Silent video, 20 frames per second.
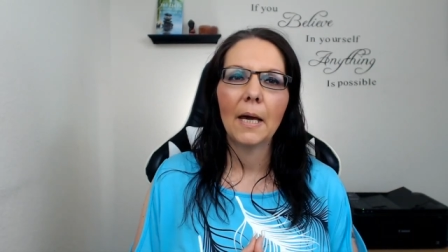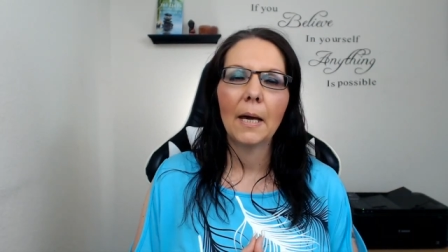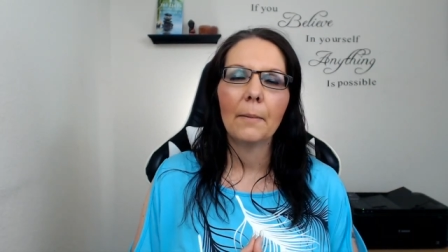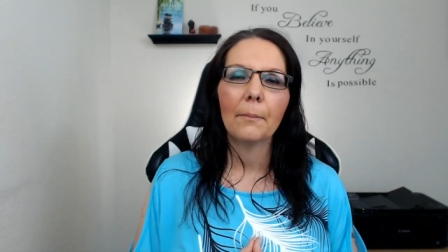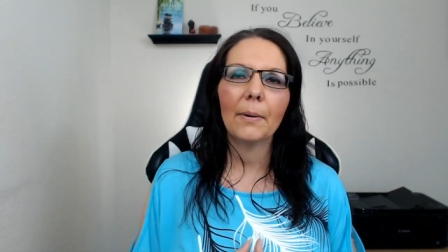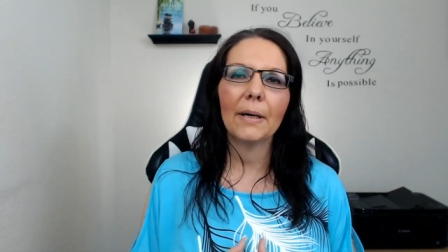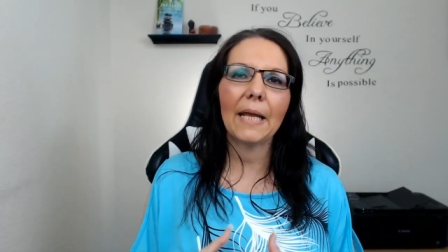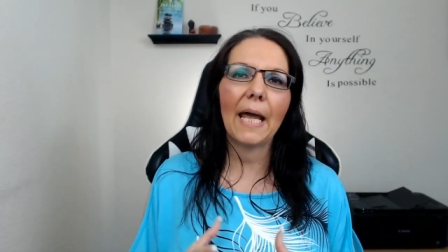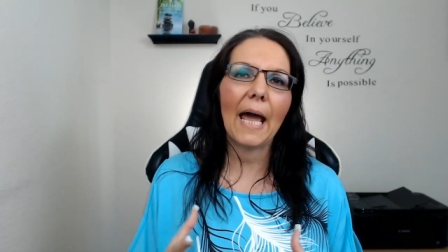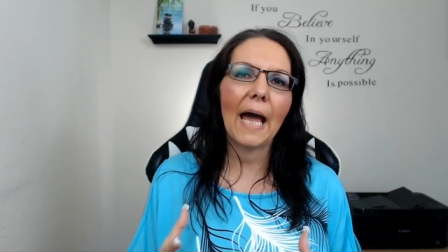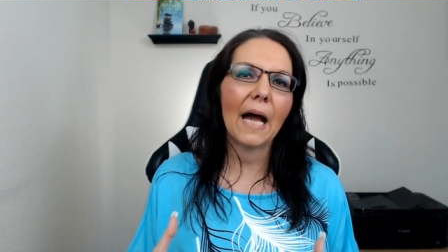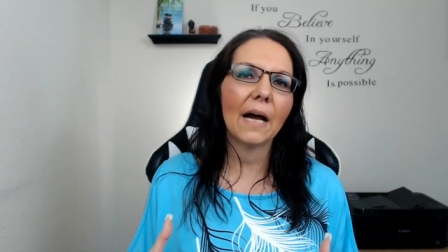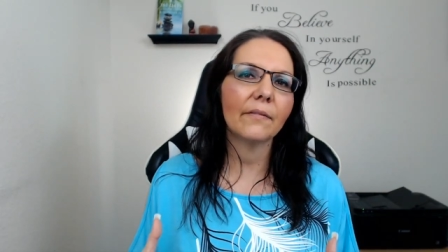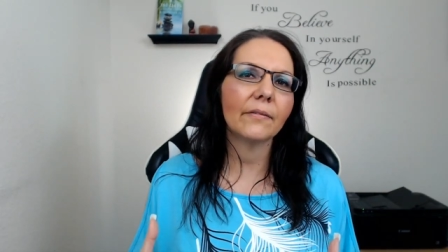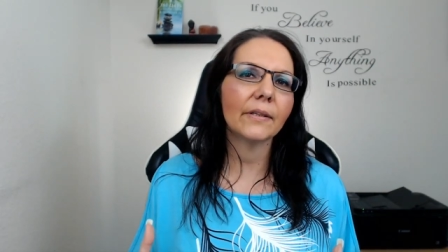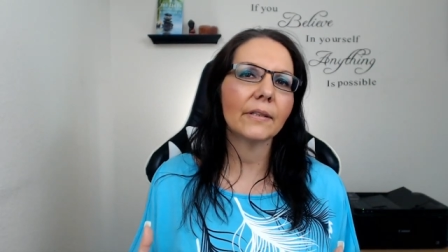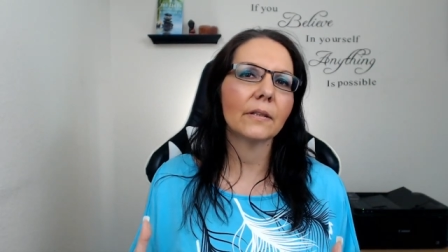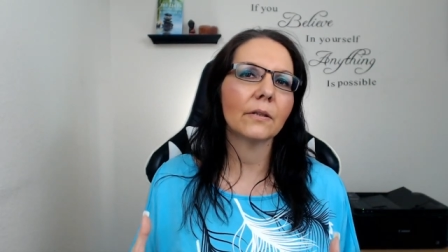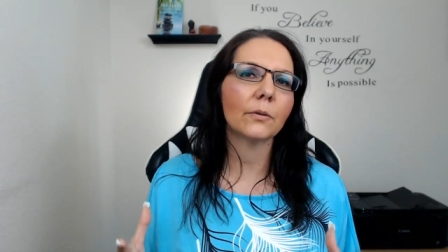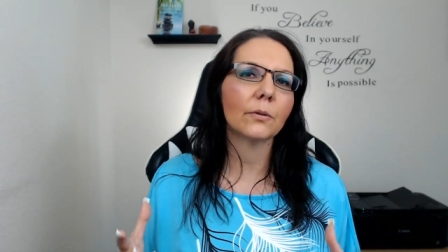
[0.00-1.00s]
But
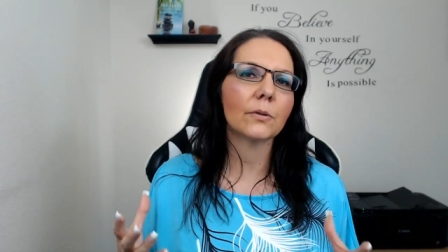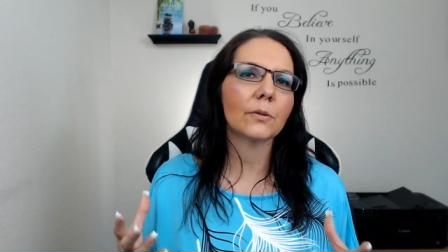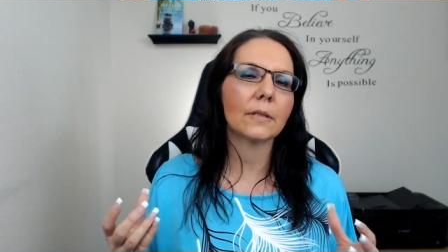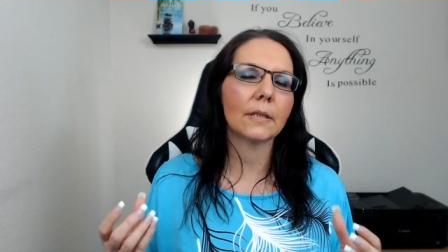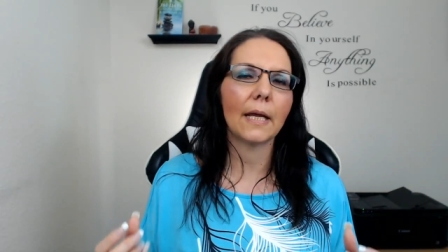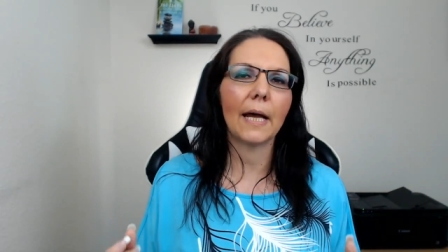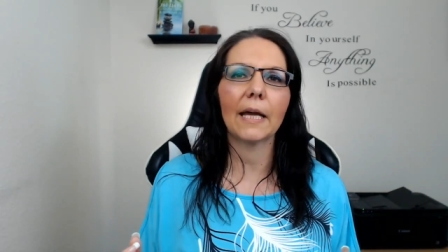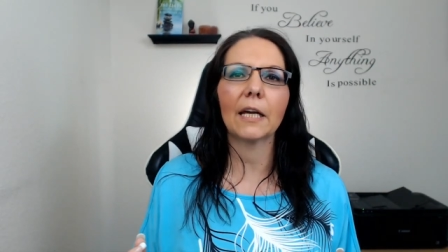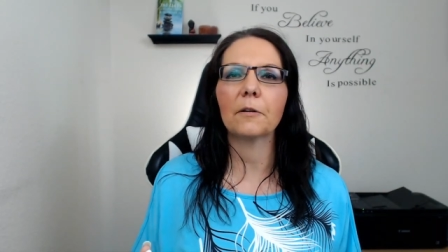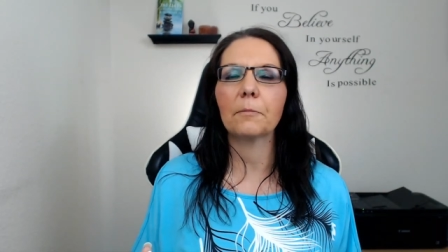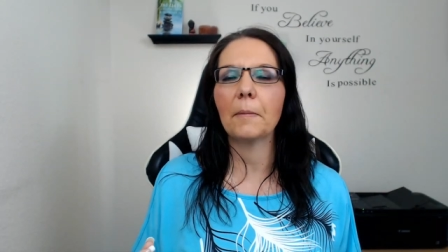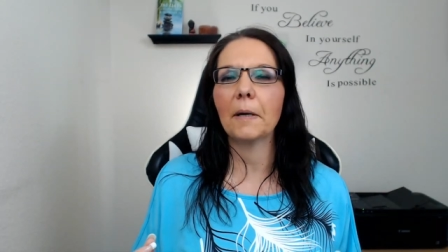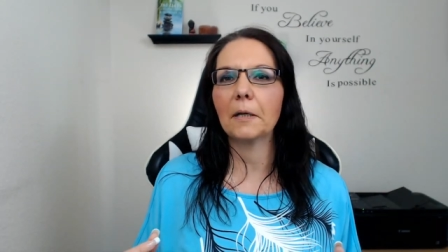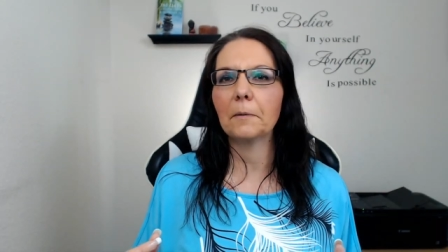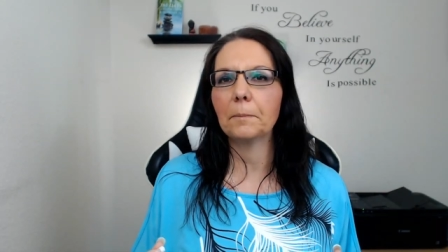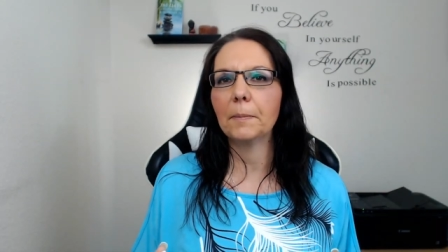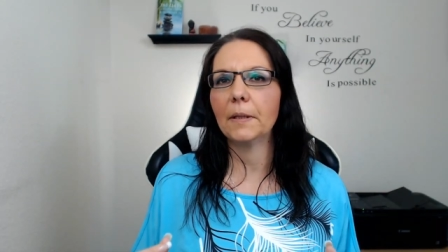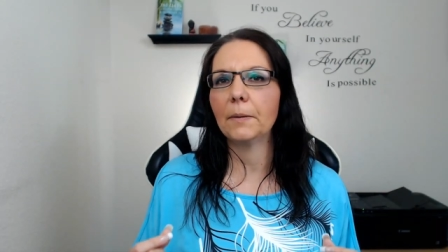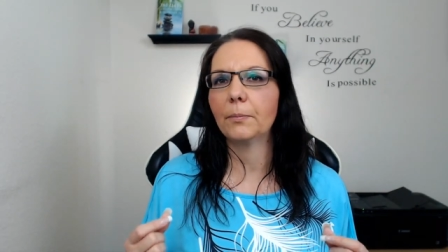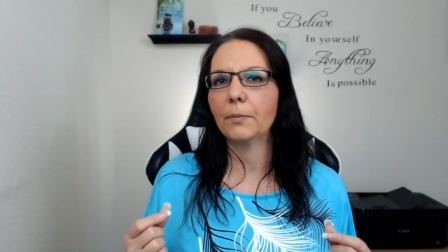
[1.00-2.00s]
having those
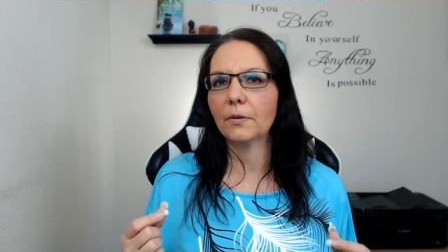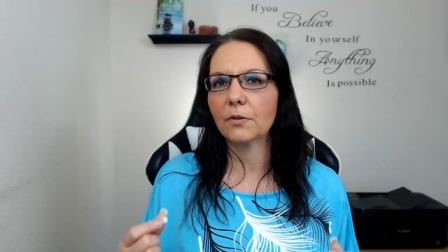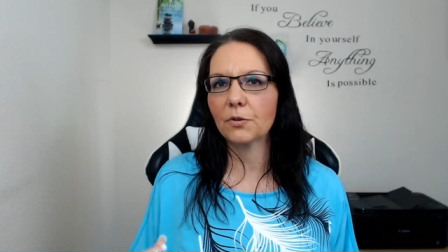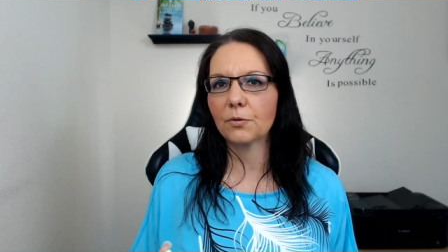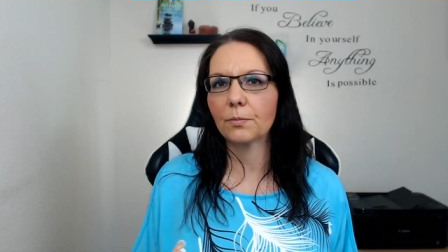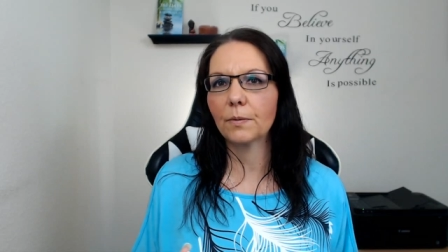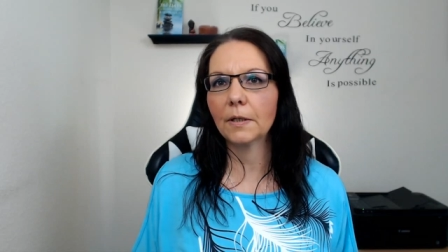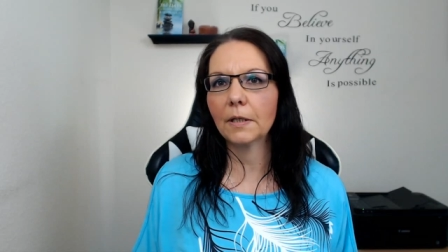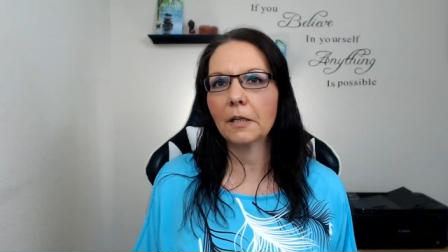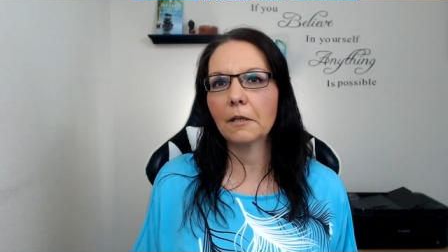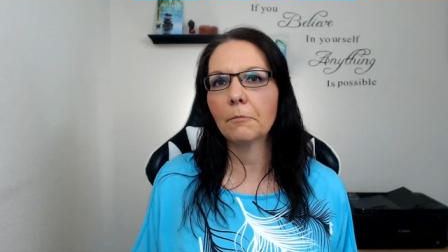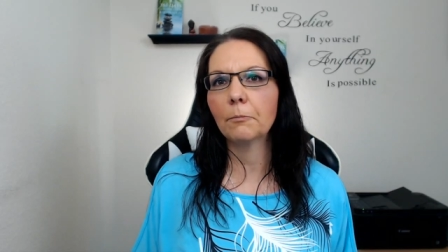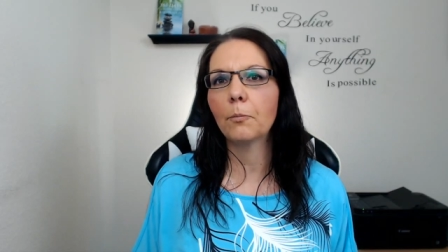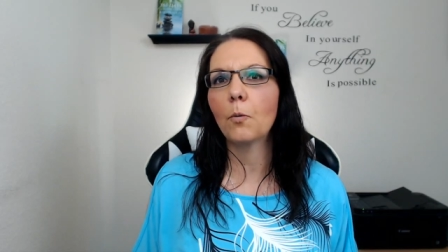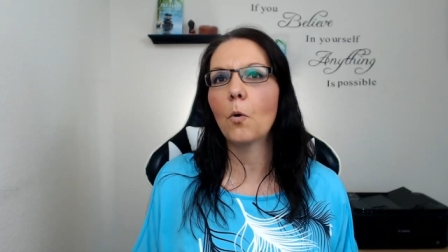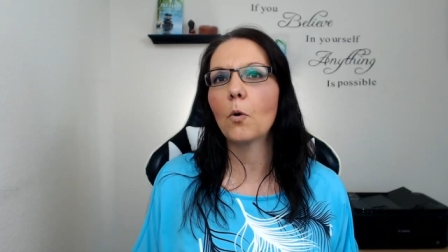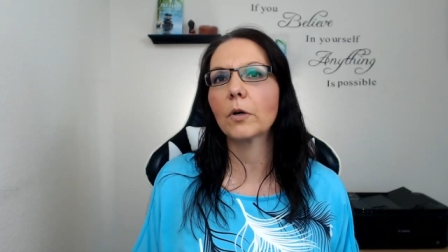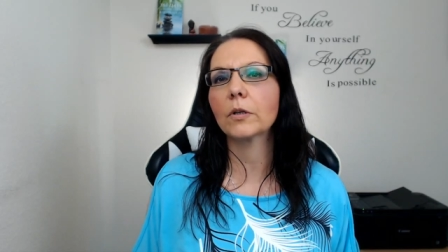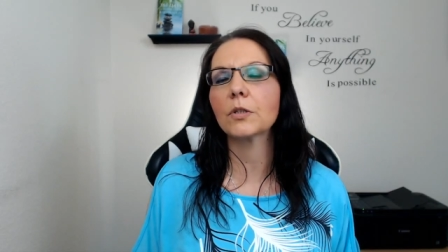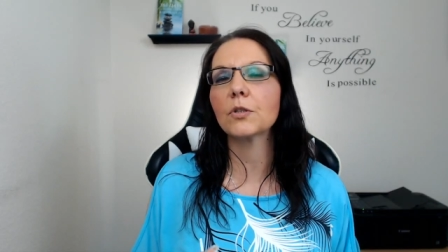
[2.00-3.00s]
like-minded people is really
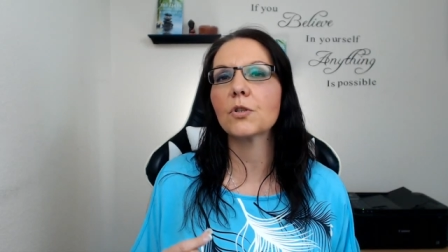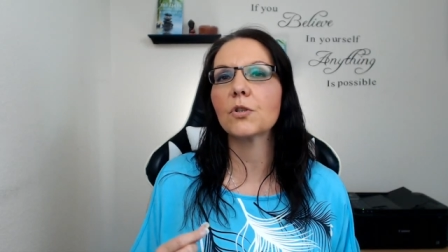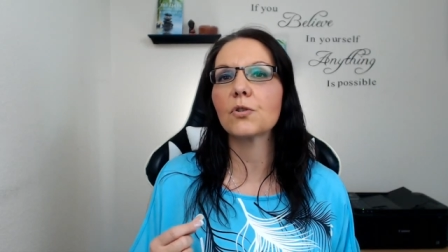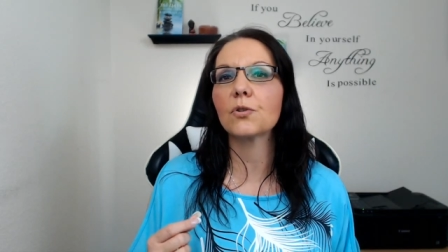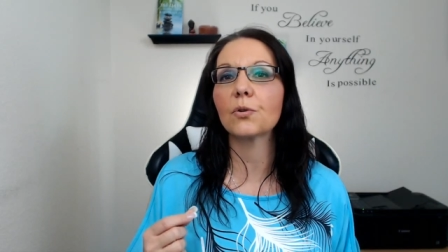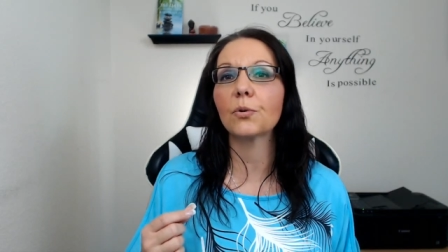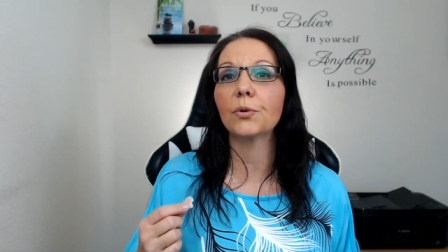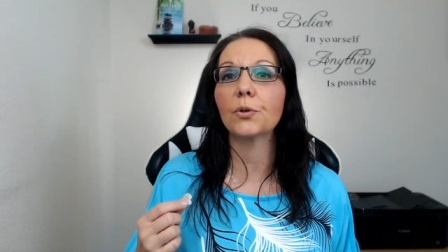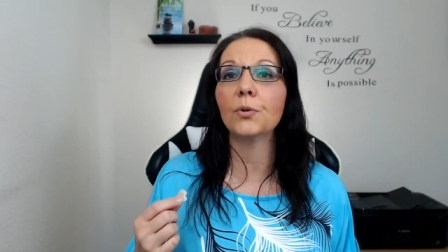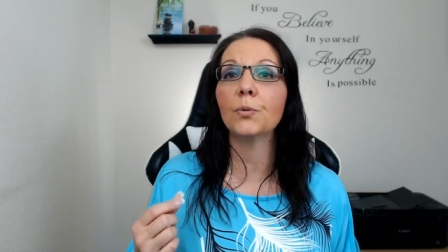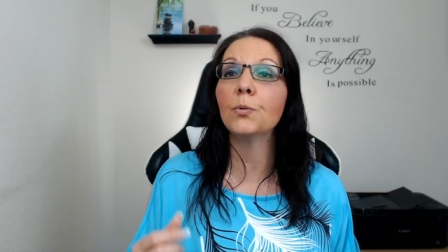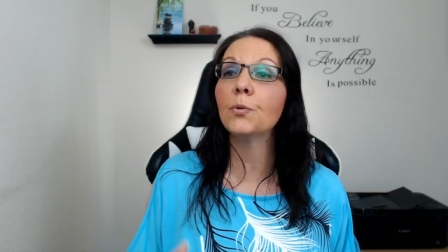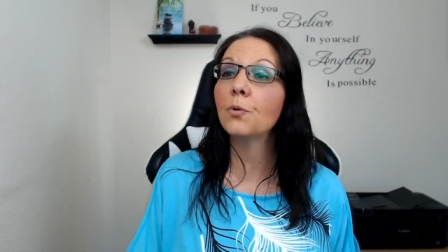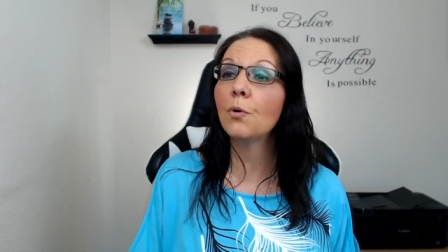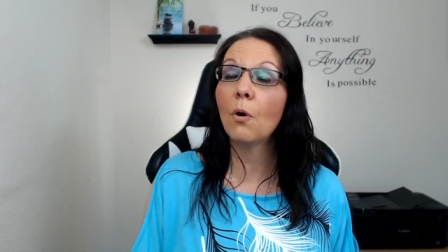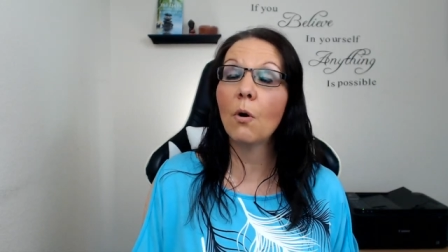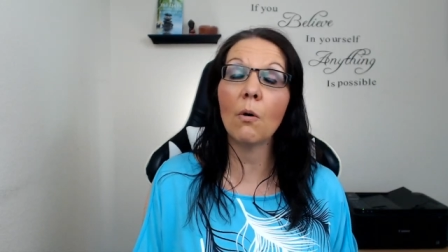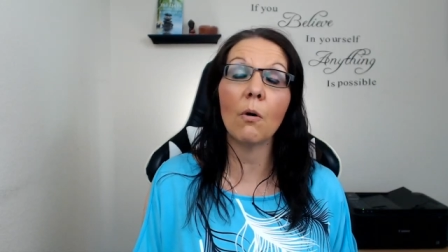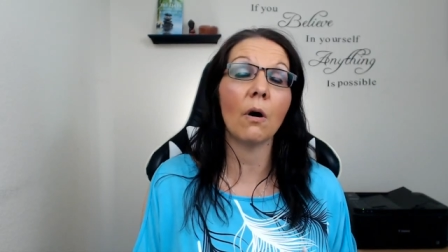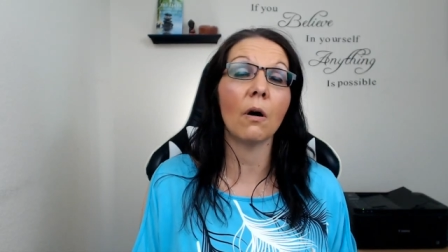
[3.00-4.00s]
important so you
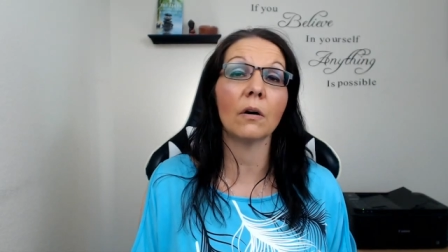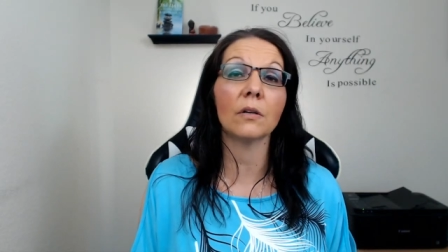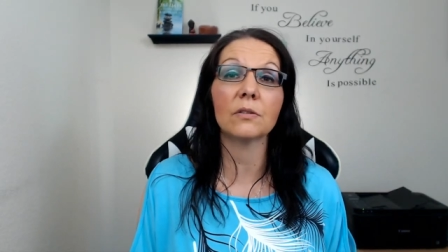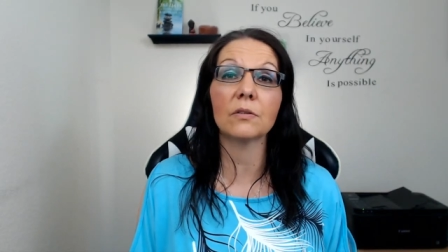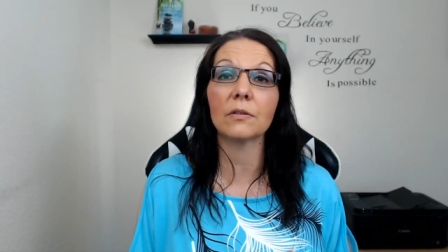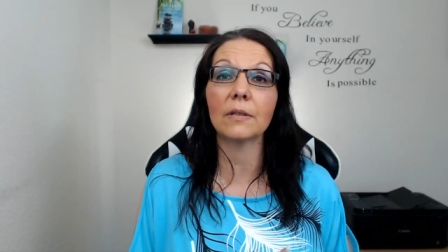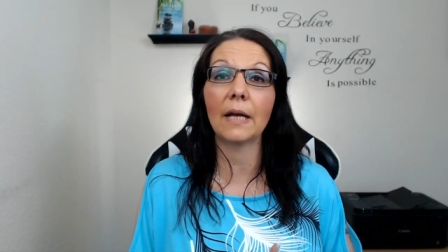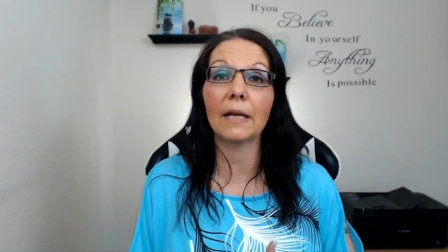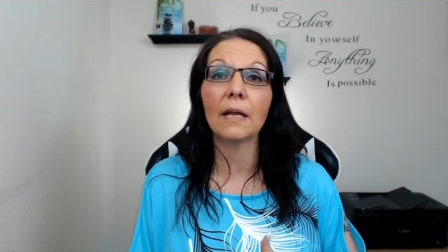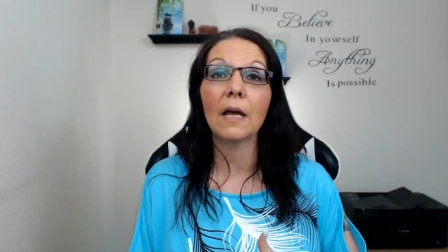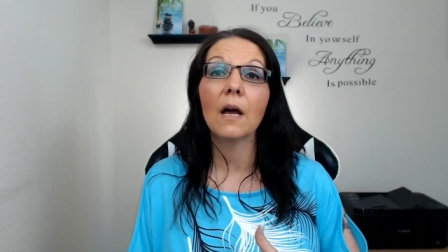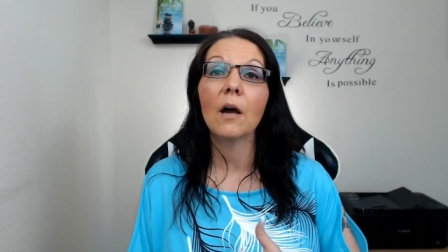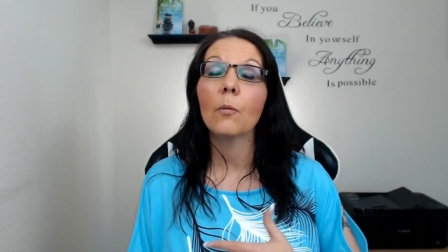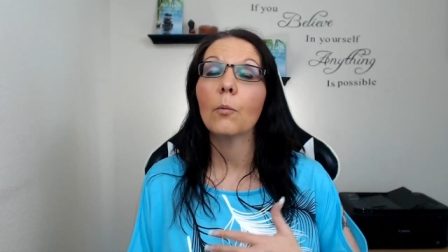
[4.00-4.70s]
know also that